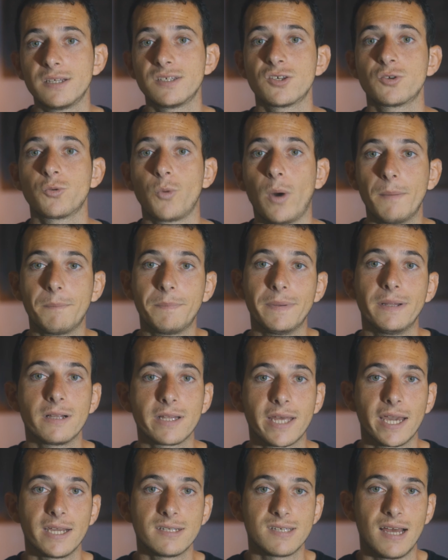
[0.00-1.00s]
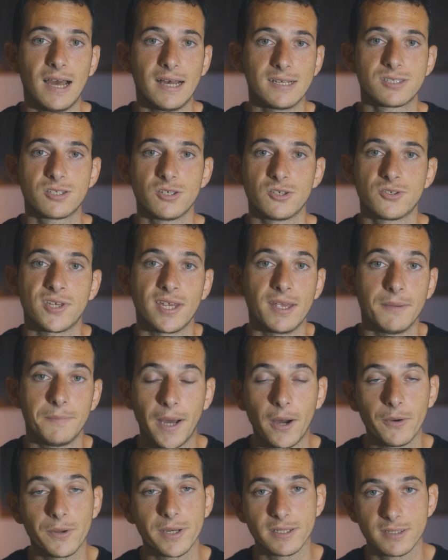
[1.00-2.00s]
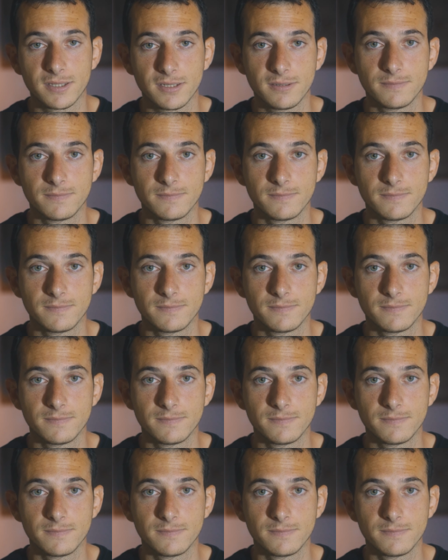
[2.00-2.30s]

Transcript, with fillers: This is what Bill Gates has to say about it.